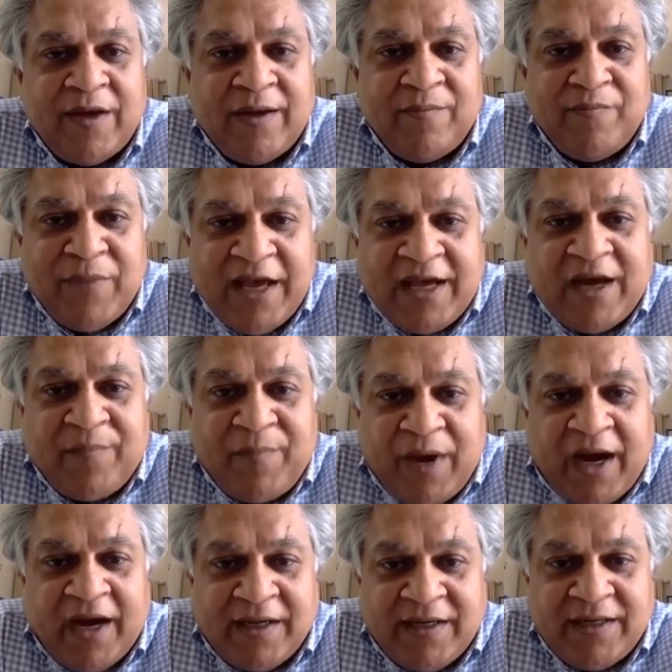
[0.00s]
makeup
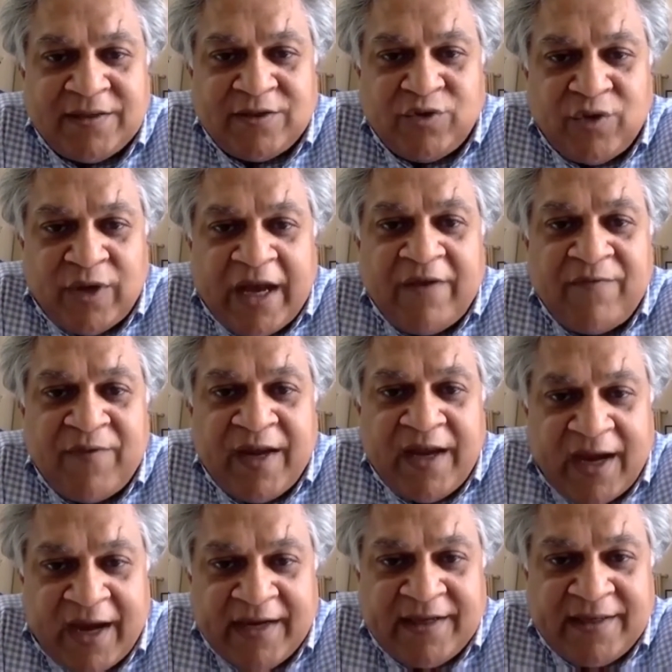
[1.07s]
artists, you have very
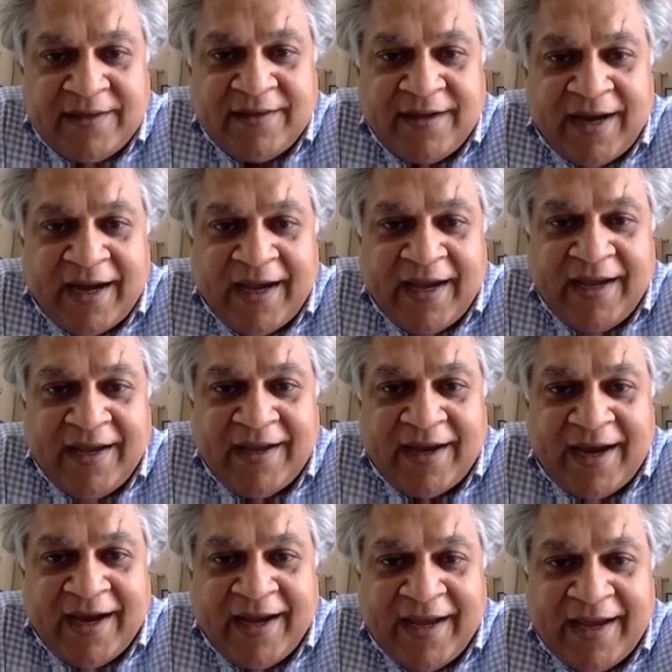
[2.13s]

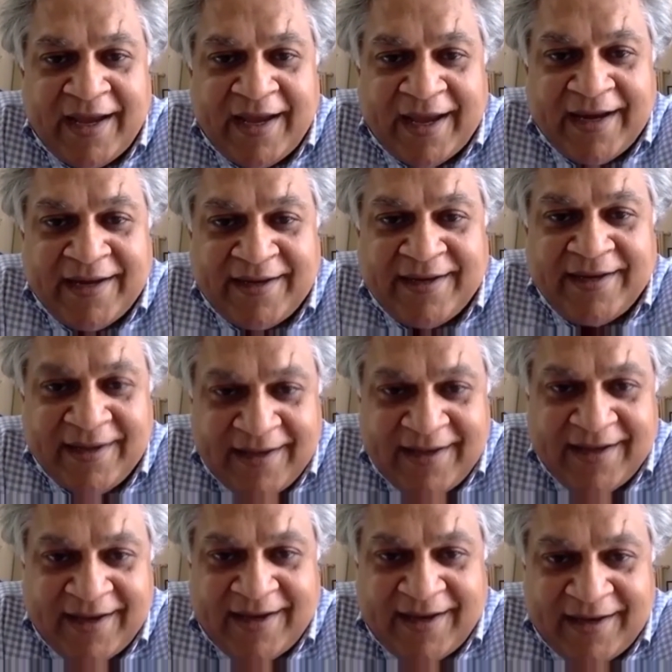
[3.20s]
high end
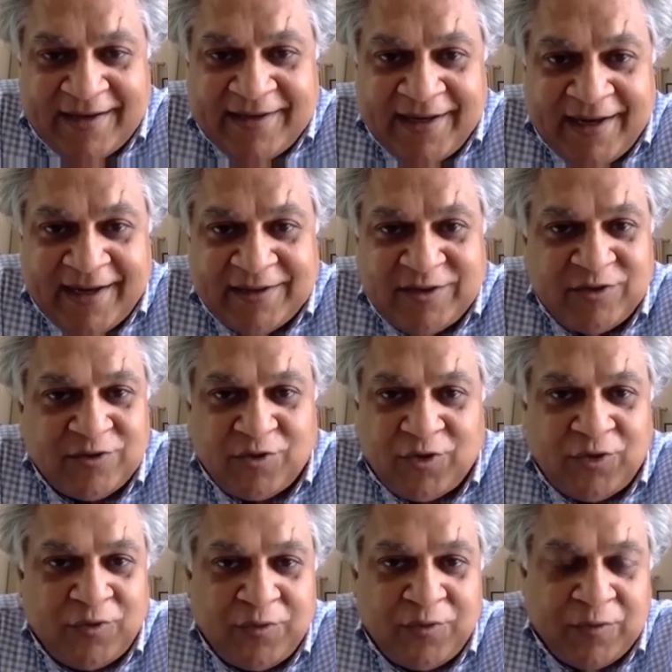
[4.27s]
trades.
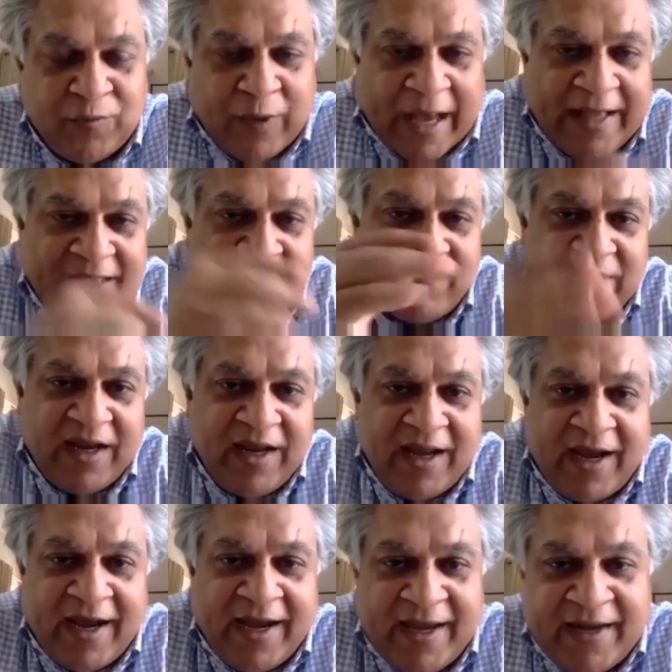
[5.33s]
So at the very
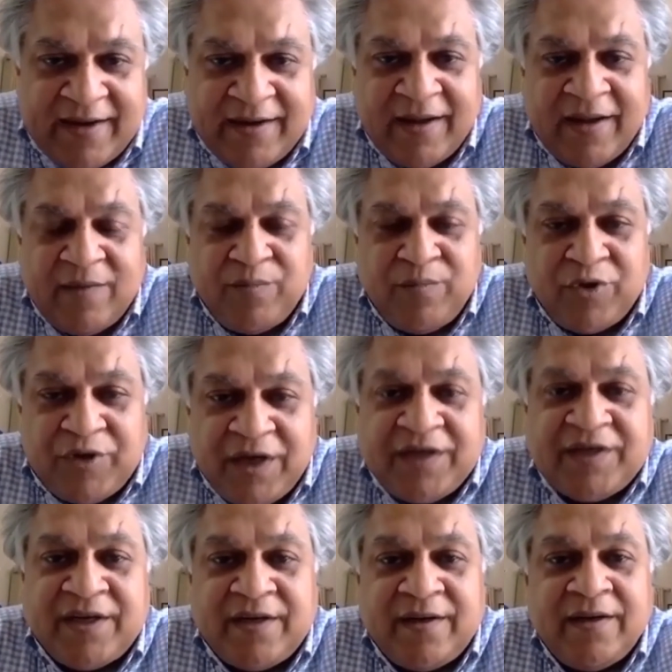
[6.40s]
high end,
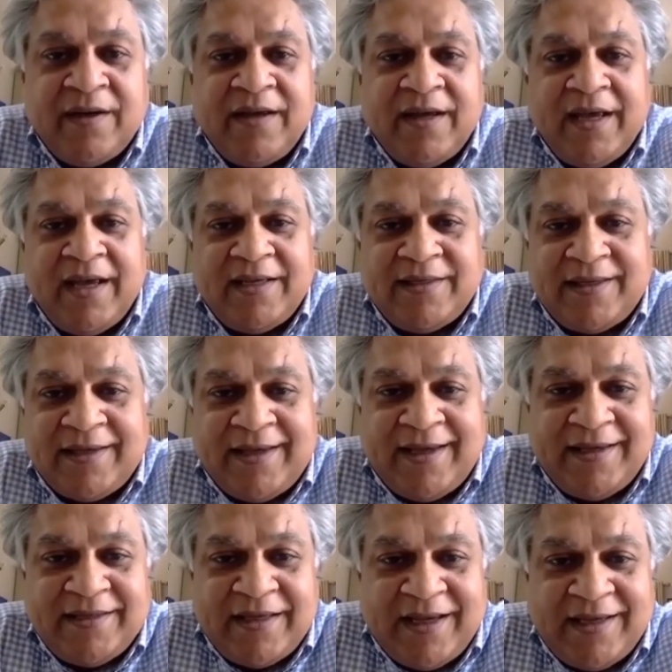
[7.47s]
beautician is
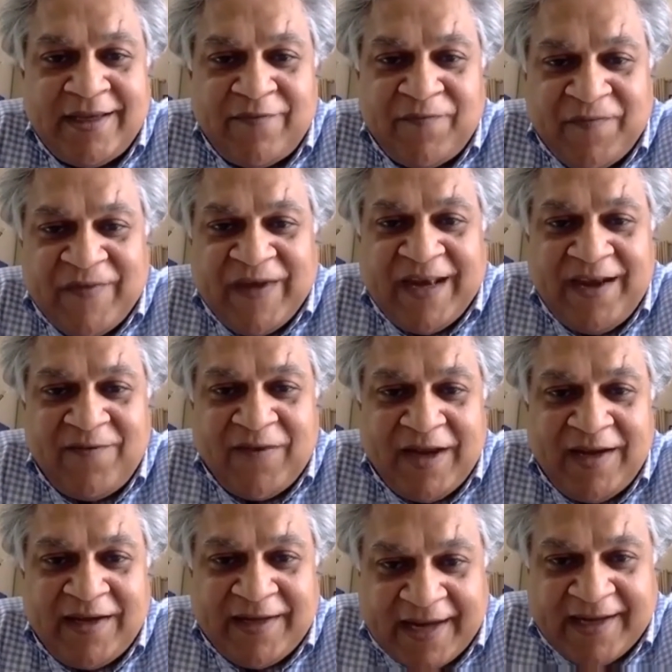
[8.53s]
a very,
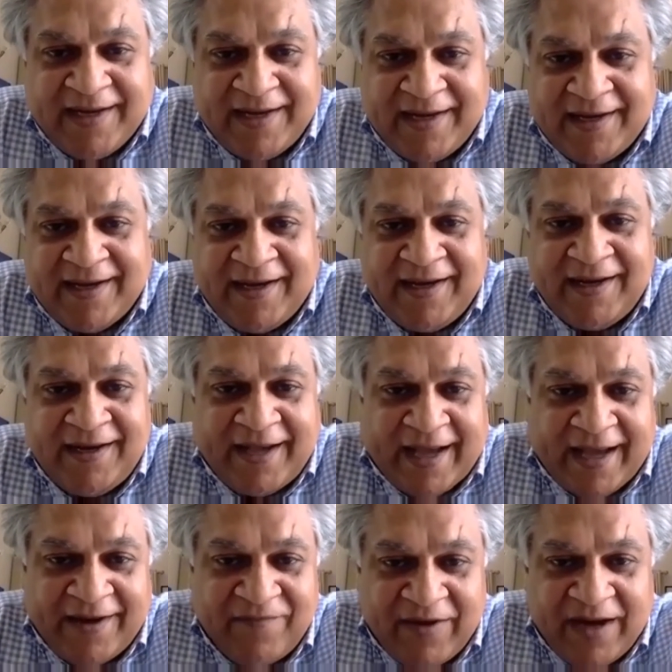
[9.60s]
very technical
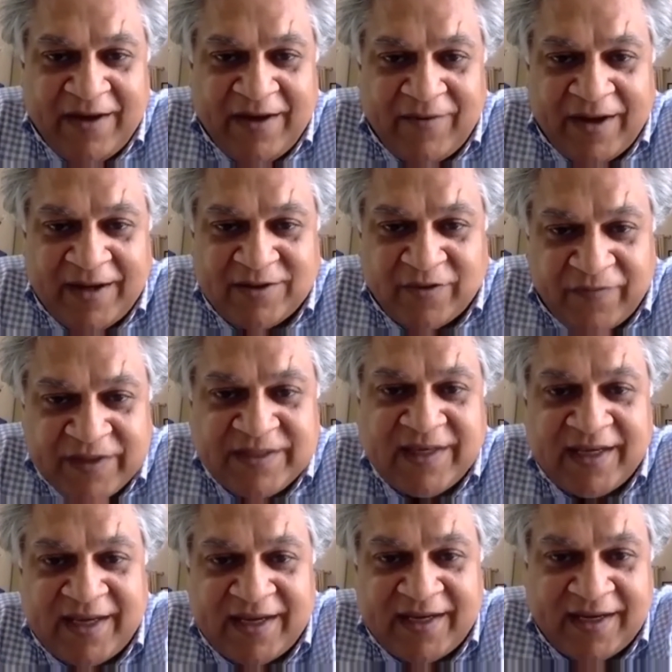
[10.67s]
and very, very
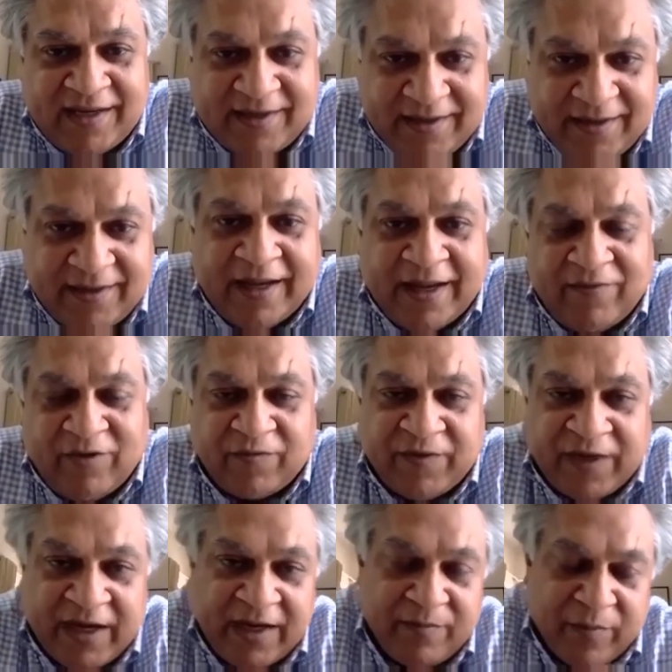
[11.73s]
sophisticated level of
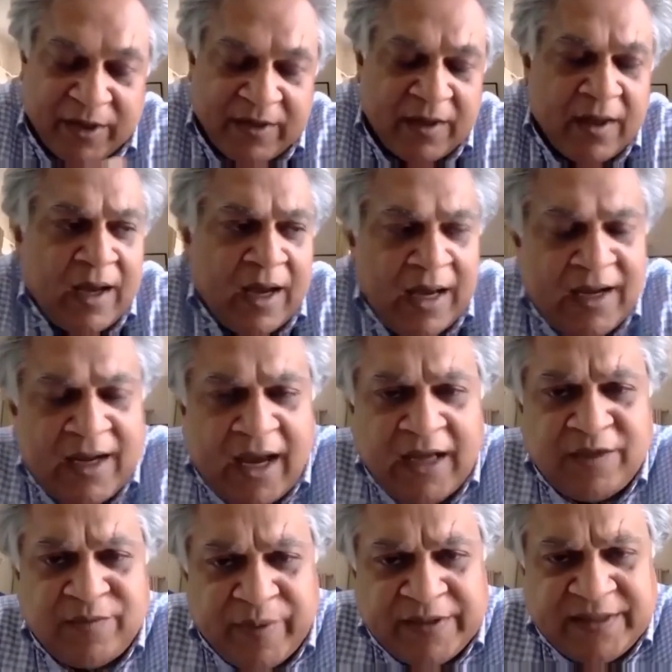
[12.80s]
training. But a
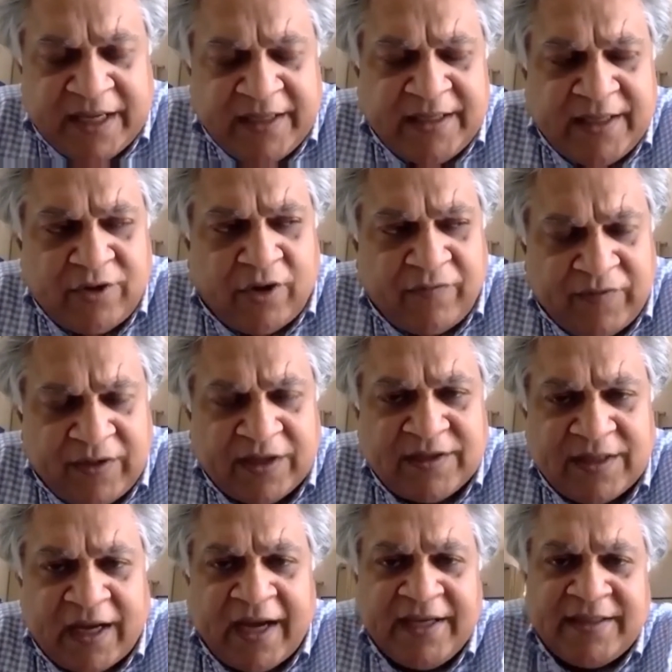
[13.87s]
large percentage of
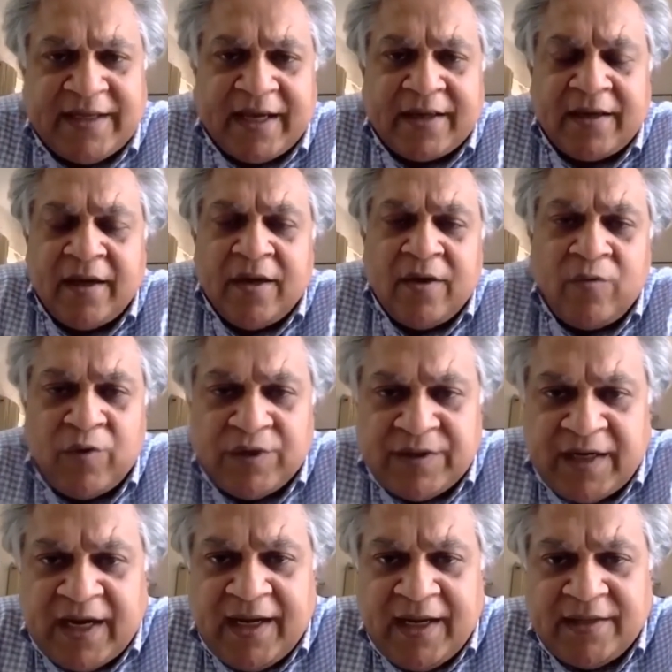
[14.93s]
this high tech was
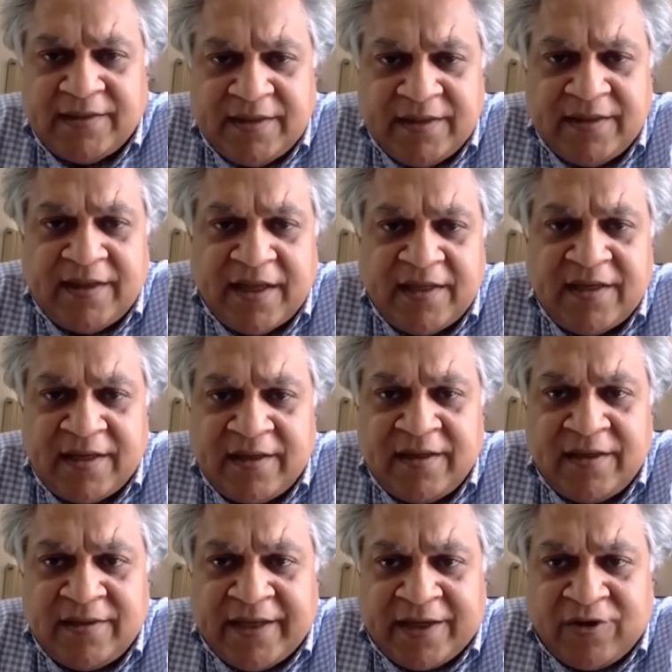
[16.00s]
really
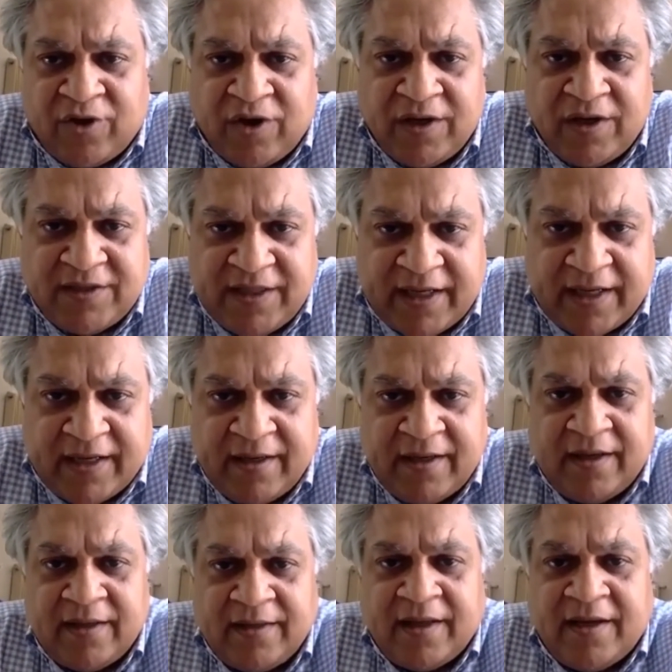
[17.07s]
digital technology and
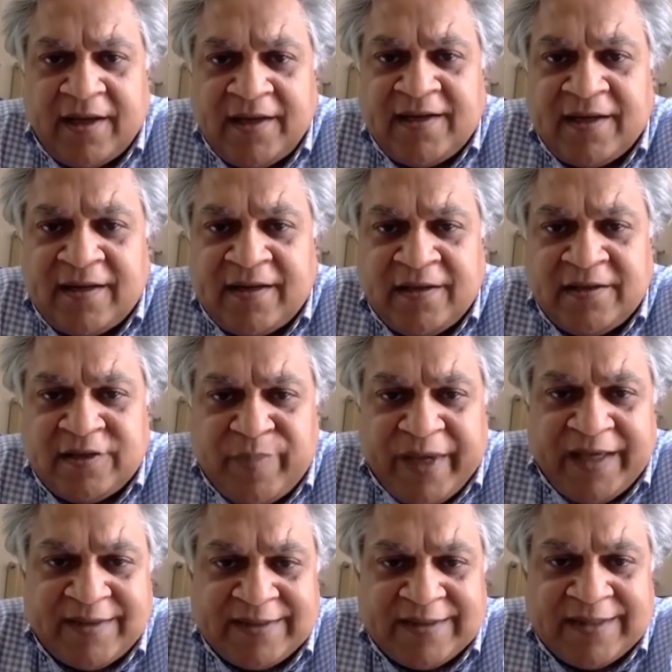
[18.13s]
the digital
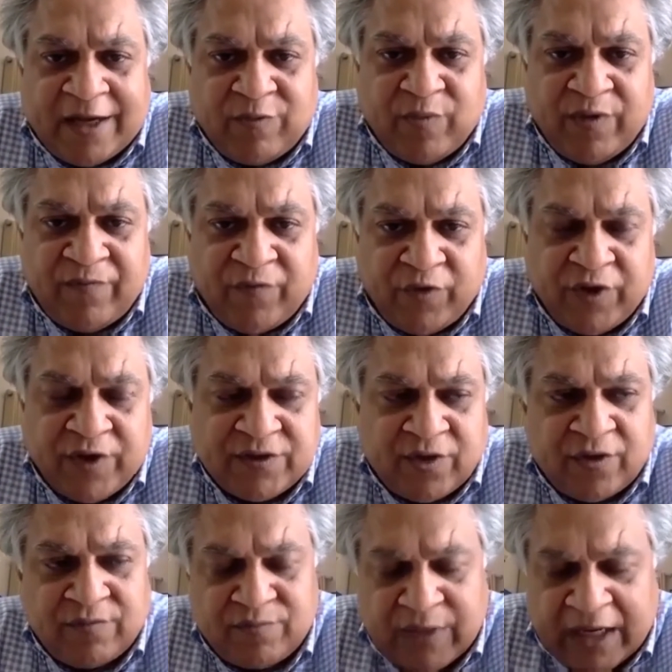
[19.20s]
space that we focused
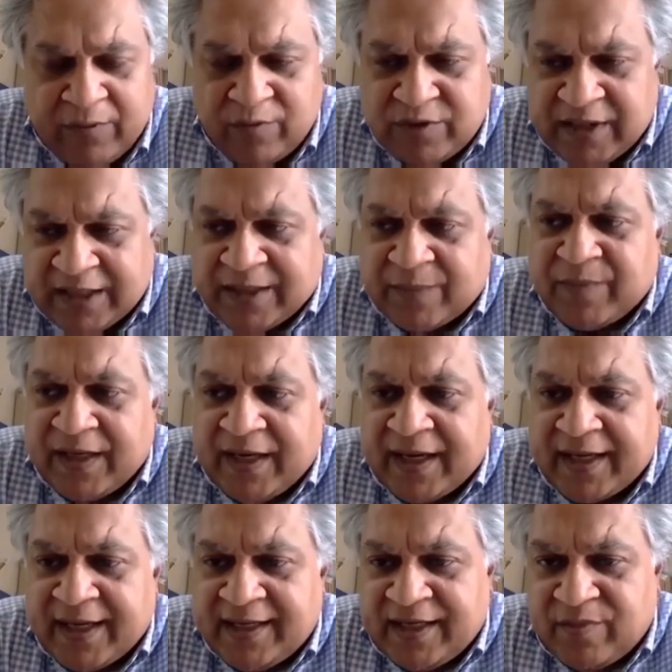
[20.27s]
on. I would say something
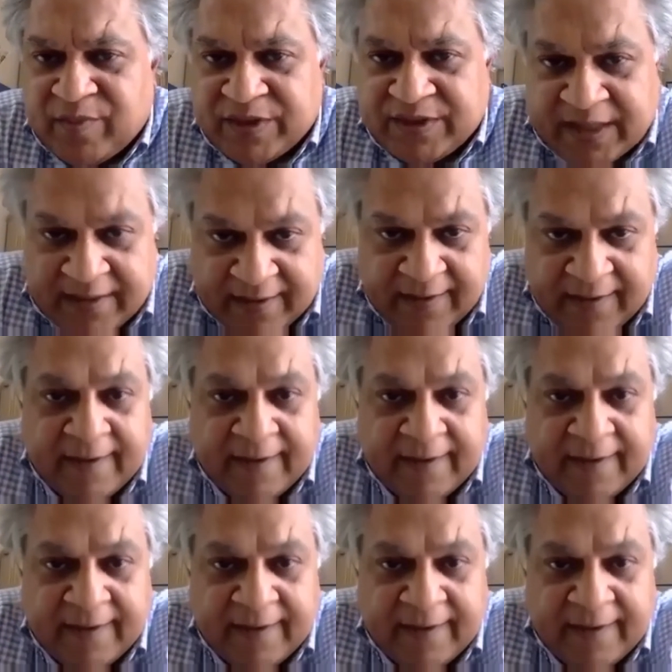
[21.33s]
like 80%.